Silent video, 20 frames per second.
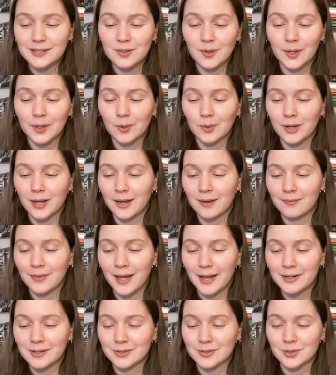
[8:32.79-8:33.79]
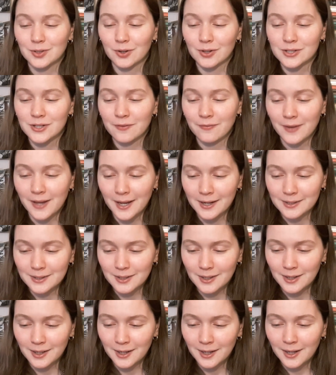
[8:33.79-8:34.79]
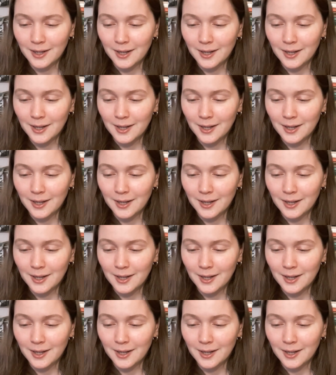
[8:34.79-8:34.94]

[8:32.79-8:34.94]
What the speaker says: so I don't have that nostalgia factor.